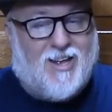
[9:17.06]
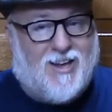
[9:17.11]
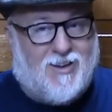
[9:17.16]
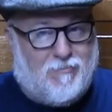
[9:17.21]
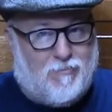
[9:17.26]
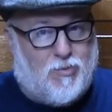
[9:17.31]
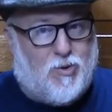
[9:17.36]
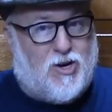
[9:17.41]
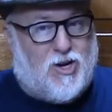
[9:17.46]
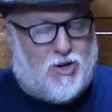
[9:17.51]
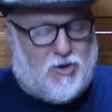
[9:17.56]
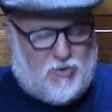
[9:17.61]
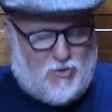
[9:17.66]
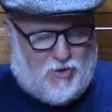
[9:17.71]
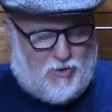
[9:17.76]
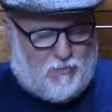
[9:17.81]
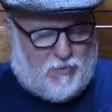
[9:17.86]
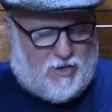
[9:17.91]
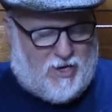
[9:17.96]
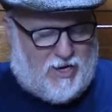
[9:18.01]
Pretty
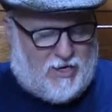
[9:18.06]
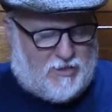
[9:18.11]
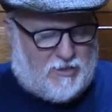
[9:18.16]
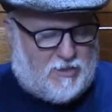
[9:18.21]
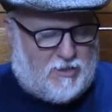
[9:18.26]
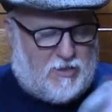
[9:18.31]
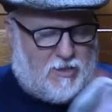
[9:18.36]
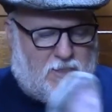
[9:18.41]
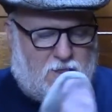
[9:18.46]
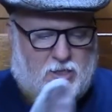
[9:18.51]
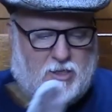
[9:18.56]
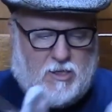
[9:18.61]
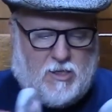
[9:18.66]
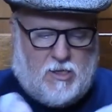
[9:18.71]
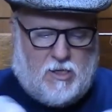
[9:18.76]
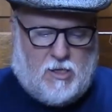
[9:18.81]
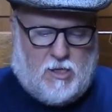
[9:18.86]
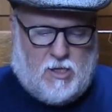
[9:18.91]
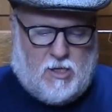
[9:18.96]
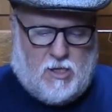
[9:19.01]
cool place.
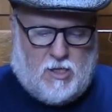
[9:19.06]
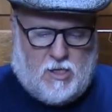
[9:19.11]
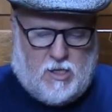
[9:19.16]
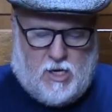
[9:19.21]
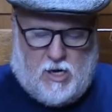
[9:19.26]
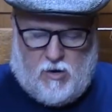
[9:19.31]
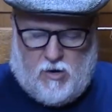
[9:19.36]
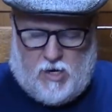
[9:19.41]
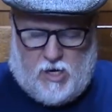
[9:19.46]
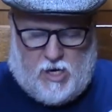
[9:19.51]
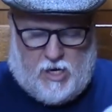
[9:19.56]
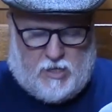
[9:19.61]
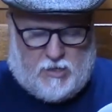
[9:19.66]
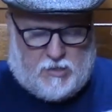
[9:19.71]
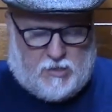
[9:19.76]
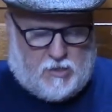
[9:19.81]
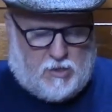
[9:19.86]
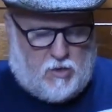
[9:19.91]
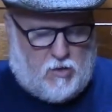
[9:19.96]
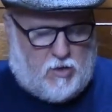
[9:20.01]
There it
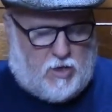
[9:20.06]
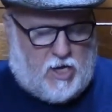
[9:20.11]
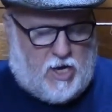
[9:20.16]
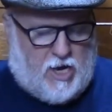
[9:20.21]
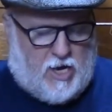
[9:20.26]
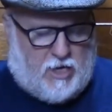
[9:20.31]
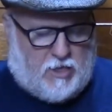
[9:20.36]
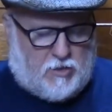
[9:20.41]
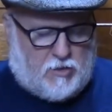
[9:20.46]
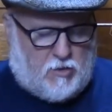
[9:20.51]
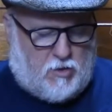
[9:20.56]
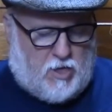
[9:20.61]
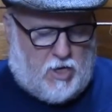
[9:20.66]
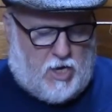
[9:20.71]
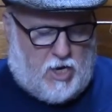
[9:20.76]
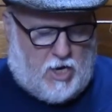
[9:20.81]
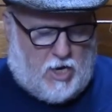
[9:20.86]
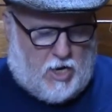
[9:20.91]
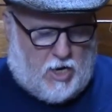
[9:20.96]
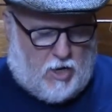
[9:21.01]
is. Okay, so
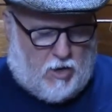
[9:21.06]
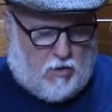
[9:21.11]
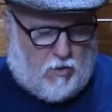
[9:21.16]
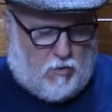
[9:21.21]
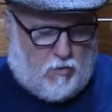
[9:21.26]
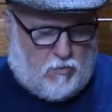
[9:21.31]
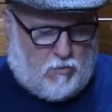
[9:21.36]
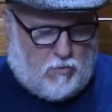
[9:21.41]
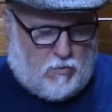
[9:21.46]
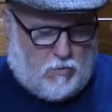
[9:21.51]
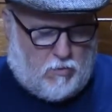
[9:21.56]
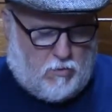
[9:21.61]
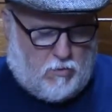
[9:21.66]
now